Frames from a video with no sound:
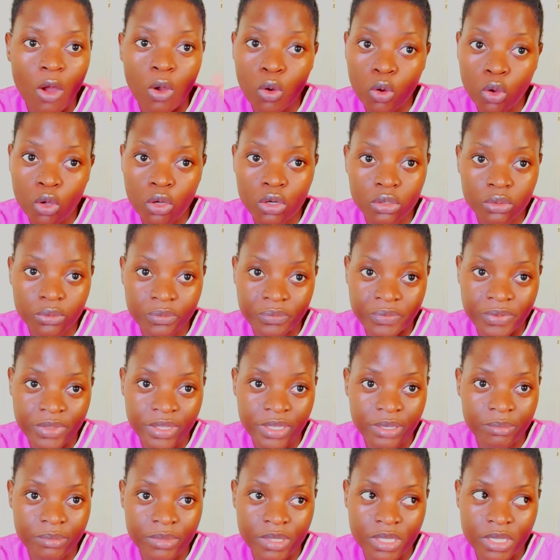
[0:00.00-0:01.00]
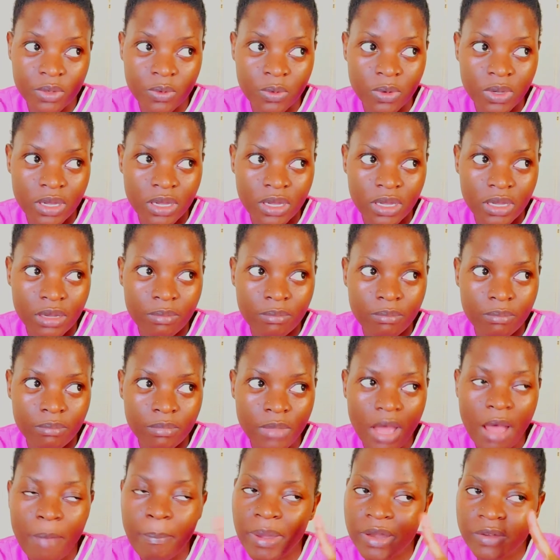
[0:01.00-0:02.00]
All of them, they were
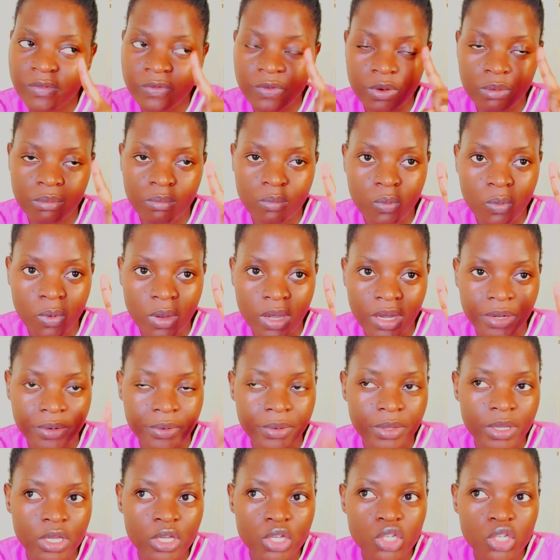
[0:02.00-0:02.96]
apart from one.